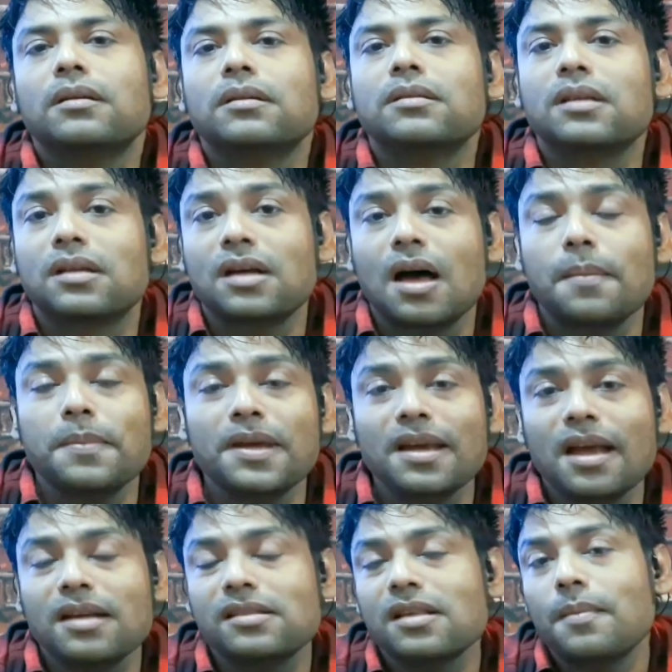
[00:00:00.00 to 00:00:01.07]
The coming
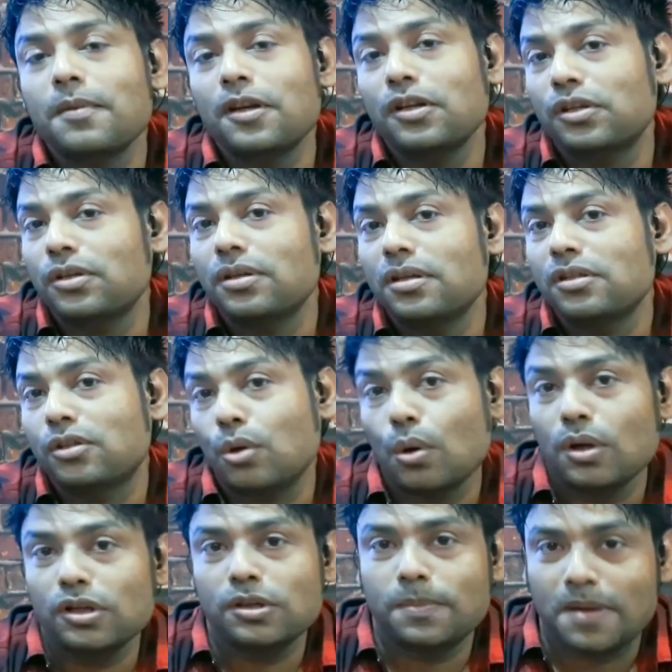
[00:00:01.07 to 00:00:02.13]
examination is
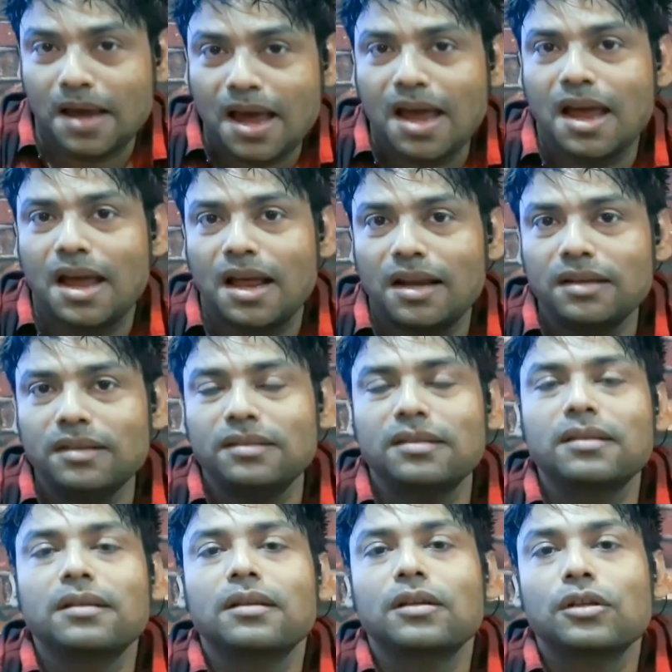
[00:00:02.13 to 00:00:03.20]
going to be held
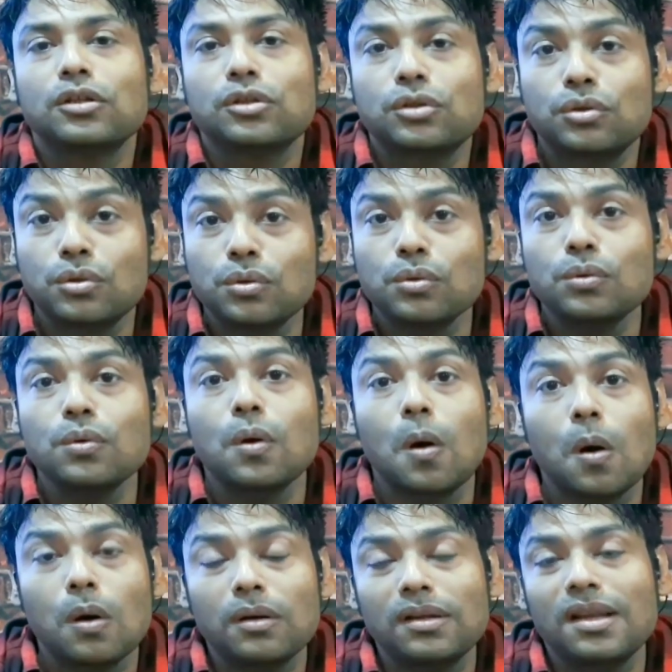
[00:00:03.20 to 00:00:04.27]
through
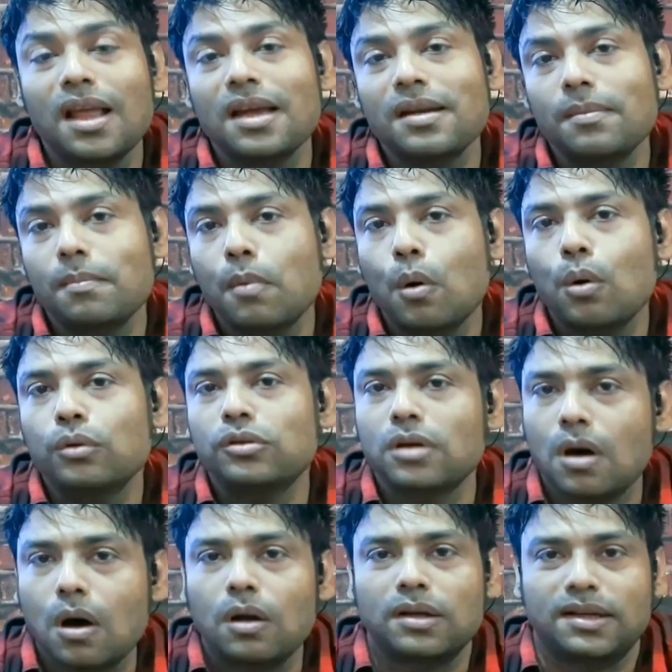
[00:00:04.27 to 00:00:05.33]
online mode
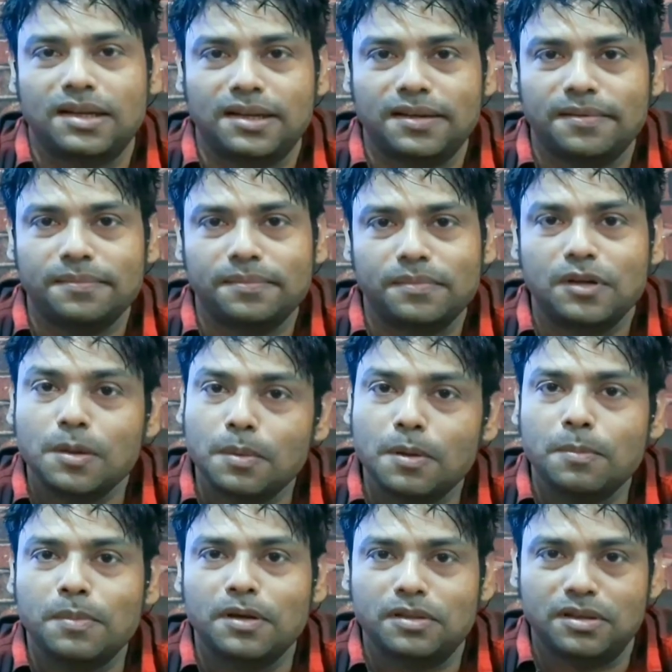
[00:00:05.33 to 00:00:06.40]
only.
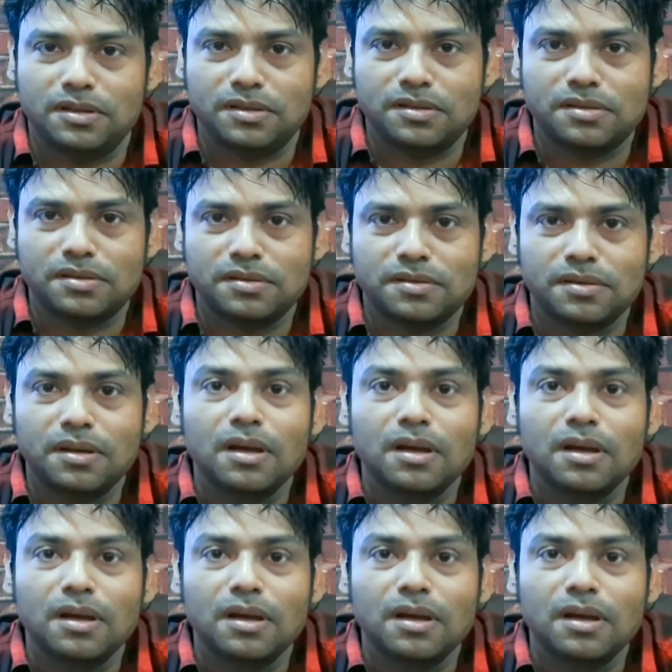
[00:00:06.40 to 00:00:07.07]
Remember this.